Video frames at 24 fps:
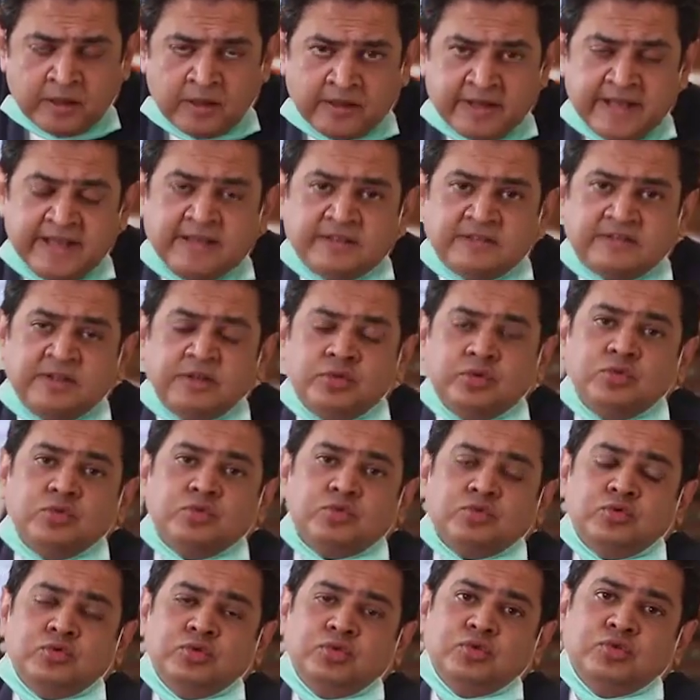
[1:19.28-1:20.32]
days they
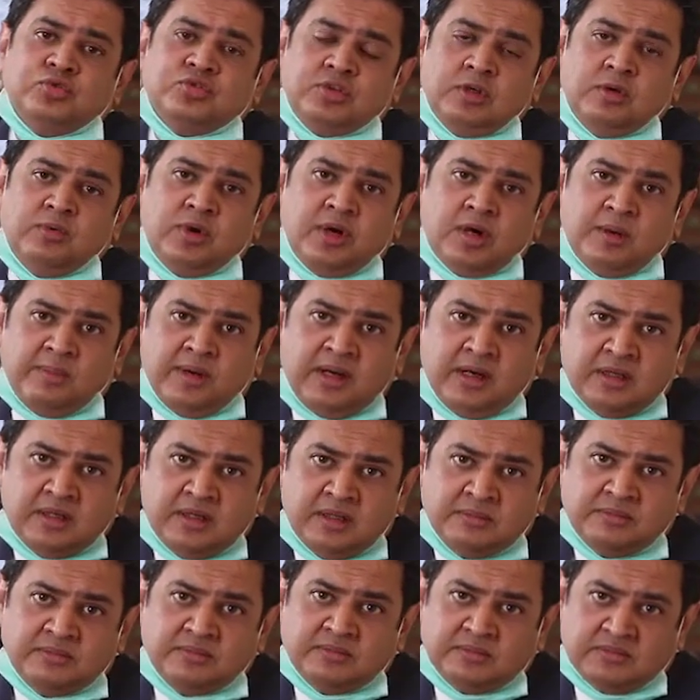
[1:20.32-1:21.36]
used to use silver
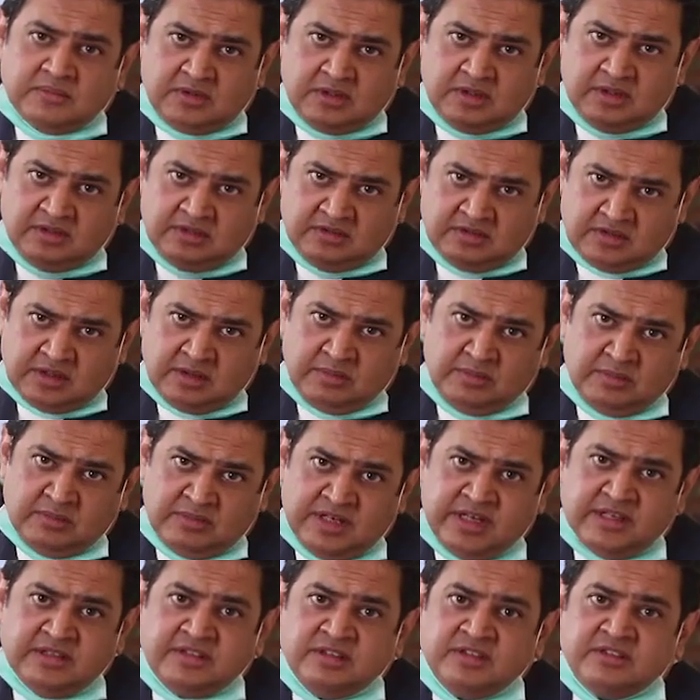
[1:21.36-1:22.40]
amalgam. Some
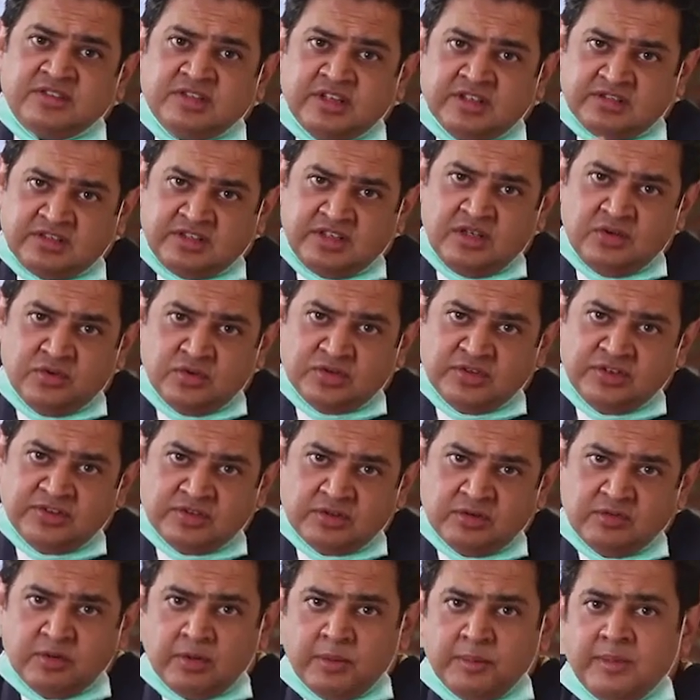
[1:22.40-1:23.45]
dentists are still using
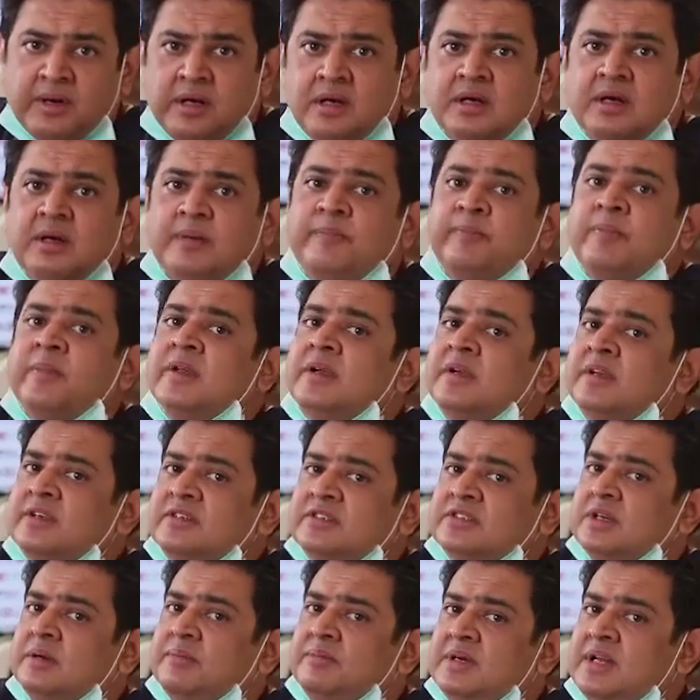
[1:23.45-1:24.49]
silver amalgam.
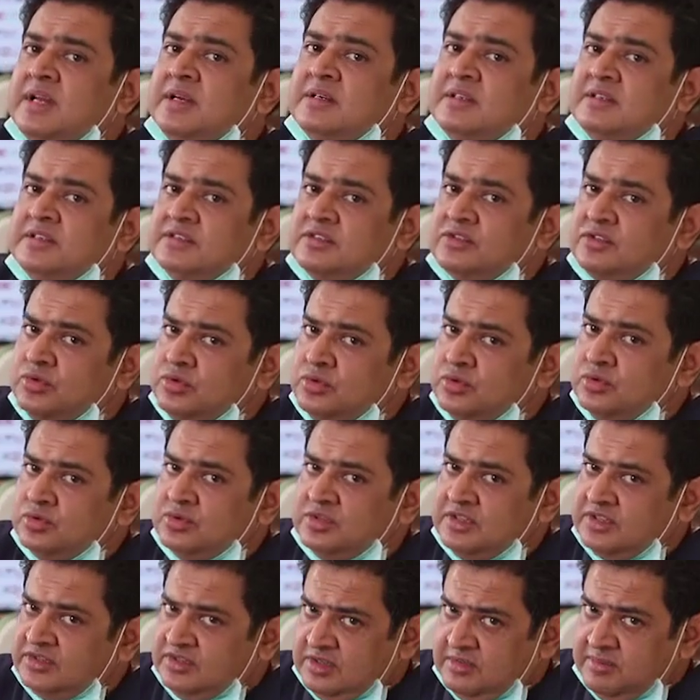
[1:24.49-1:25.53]
Some dentists
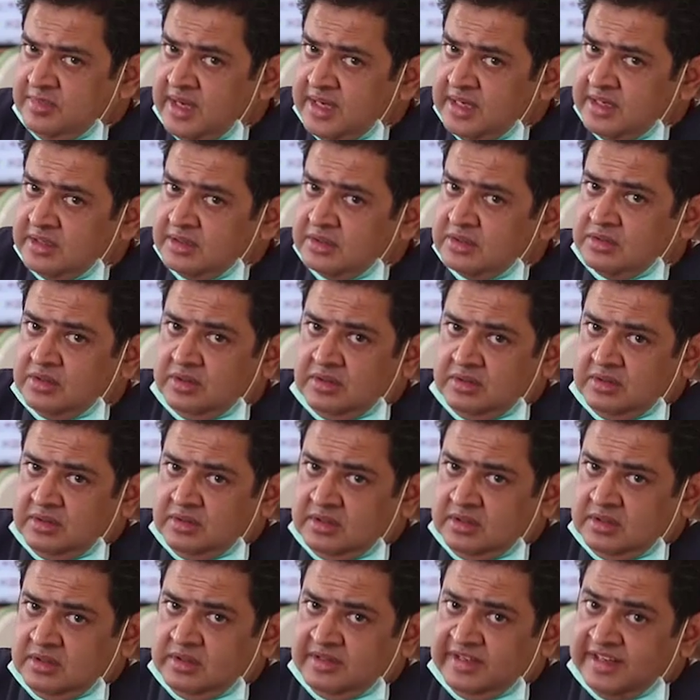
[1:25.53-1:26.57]
used cement or
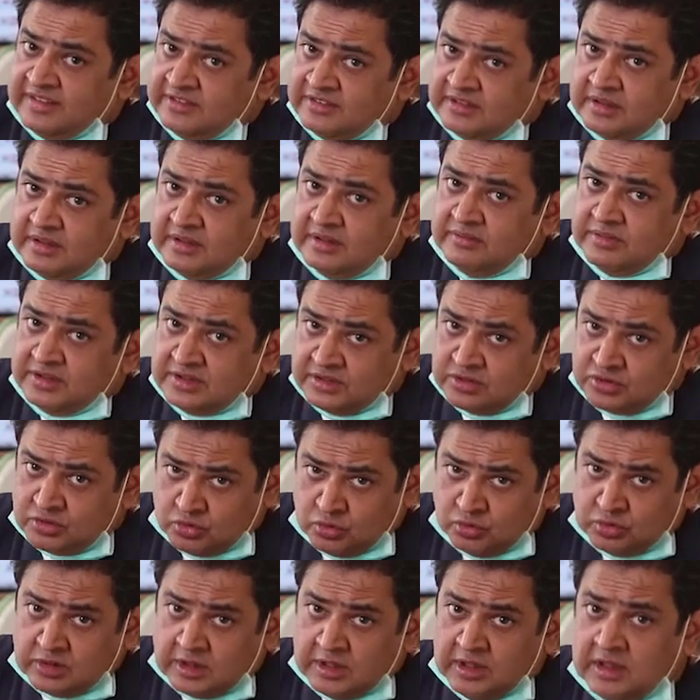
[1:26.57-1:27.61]
resin, which is
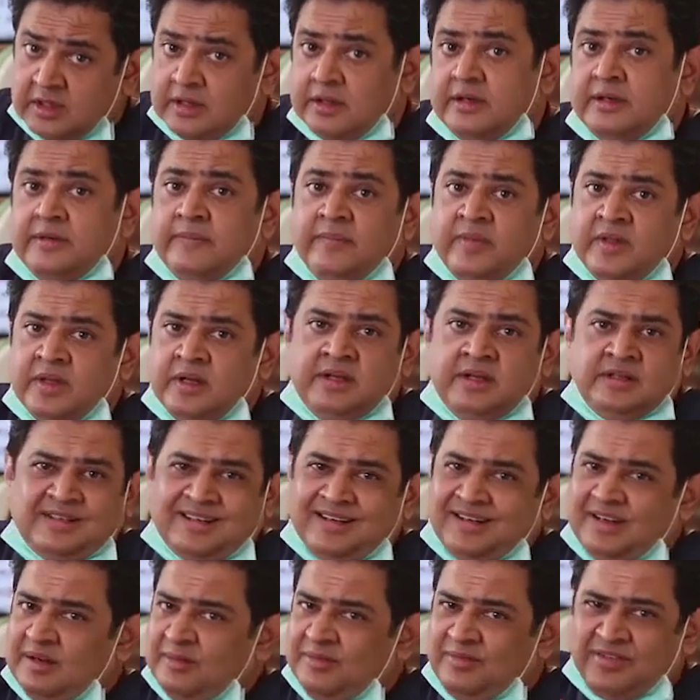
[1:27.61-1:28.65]
tooth colored.
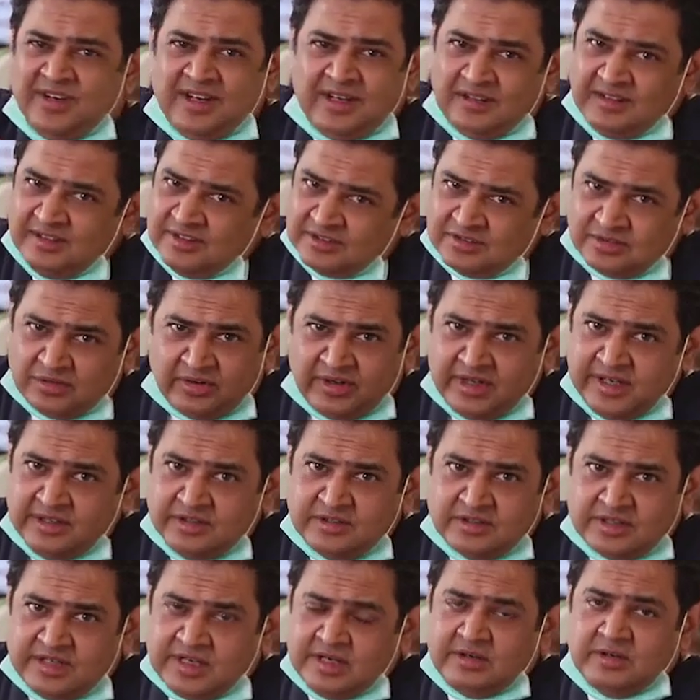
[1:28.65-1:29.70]
There are various
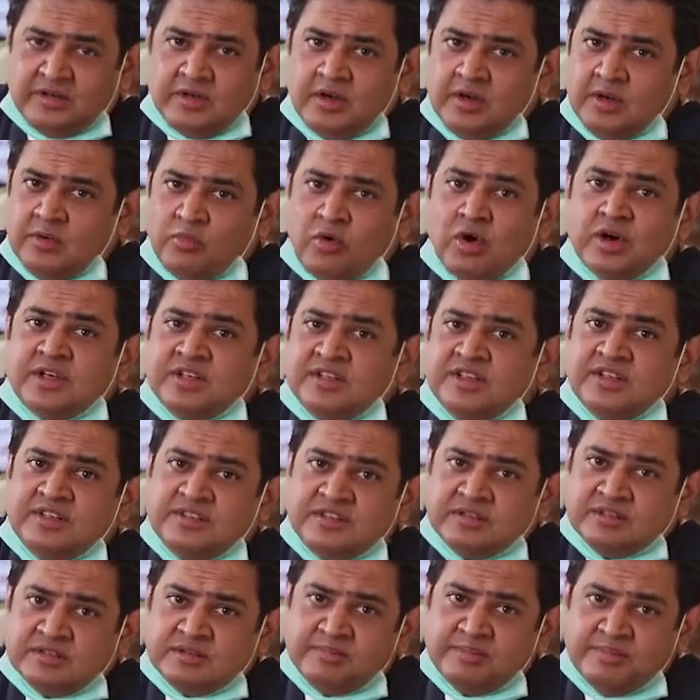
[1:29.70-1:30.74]
range, and what
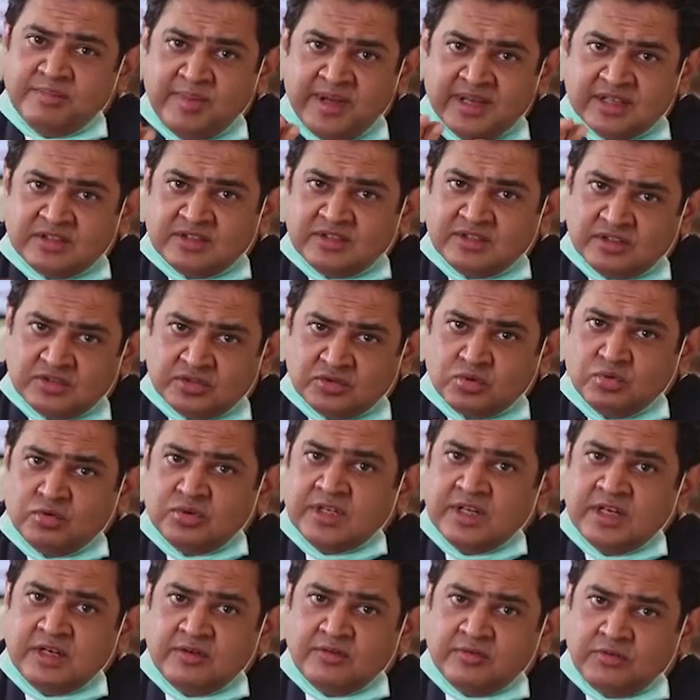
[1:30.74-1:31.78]
is best
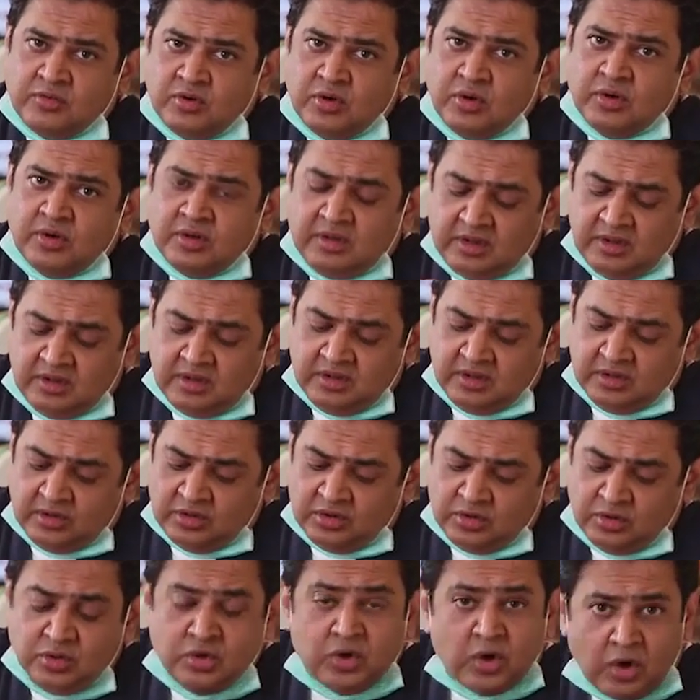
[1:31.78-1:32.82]
suited for
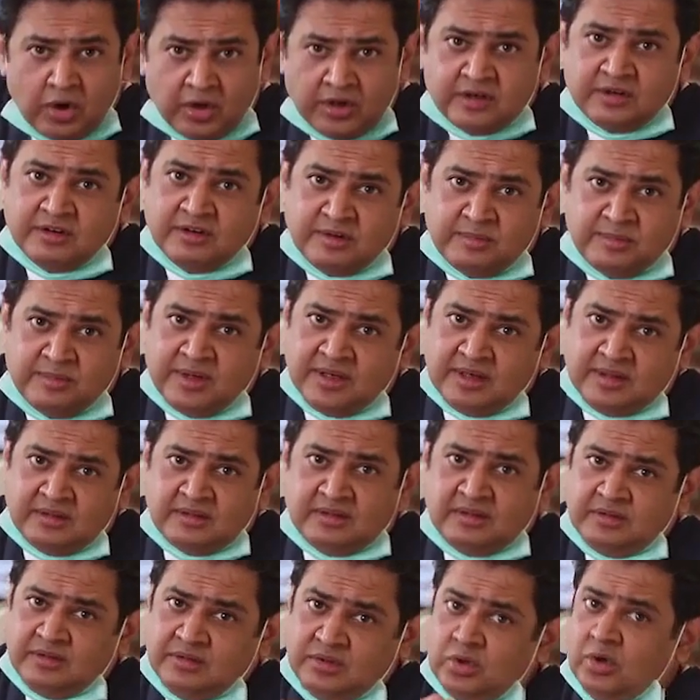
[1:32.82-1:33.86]
your treatment,
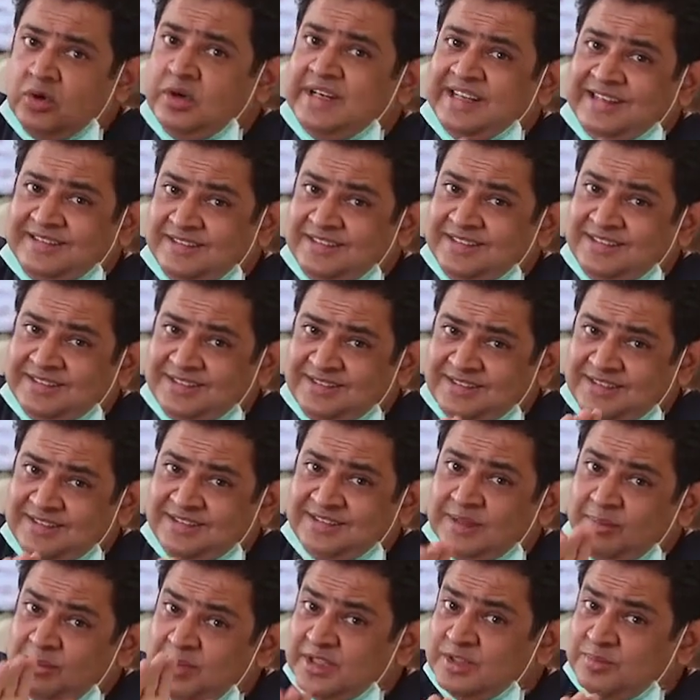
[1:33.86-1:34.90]
your dentist
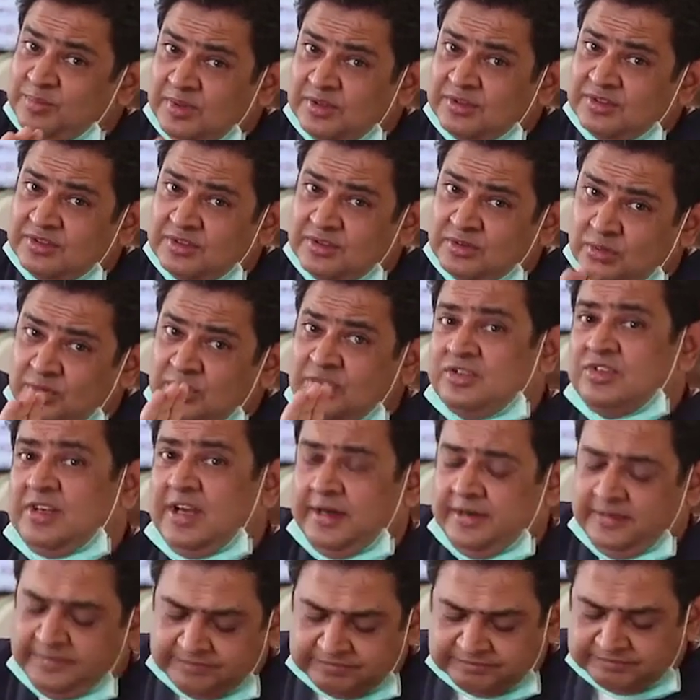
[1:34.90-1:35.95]
is the best person to
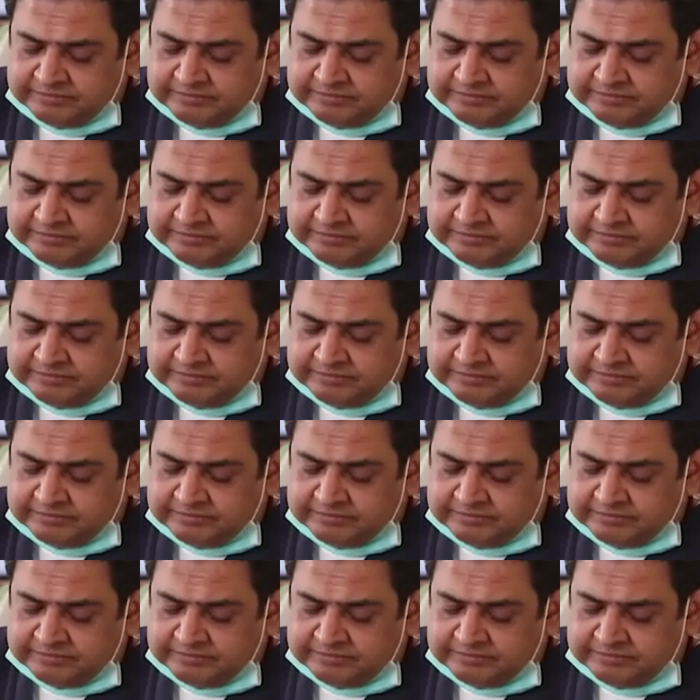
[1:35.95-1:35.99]
decide.